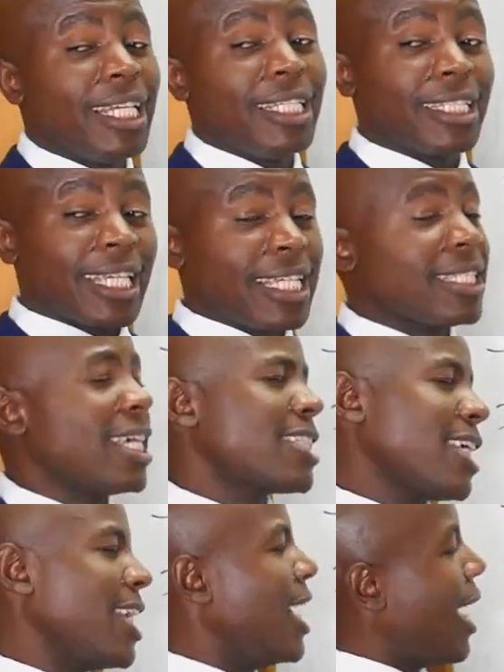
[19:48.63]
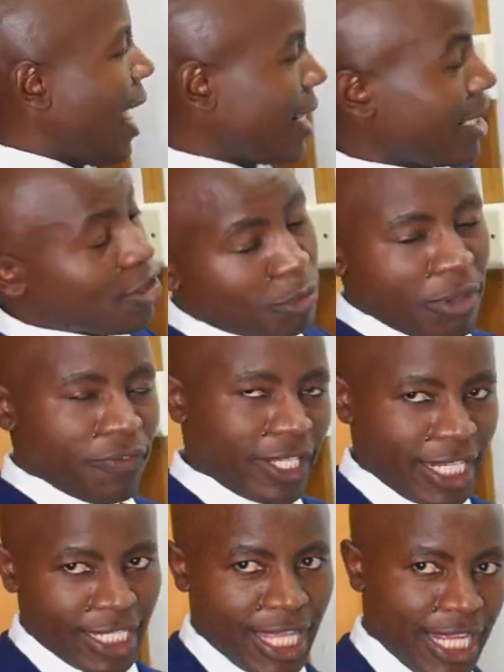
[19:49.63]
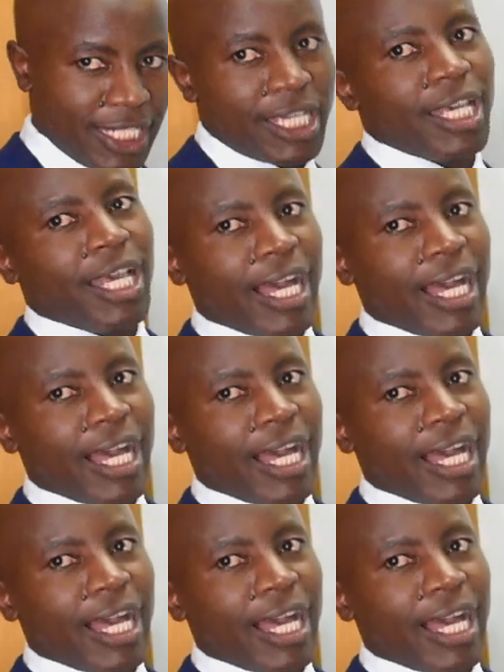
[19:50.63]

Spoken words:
in KCSE, at least you'll be finding that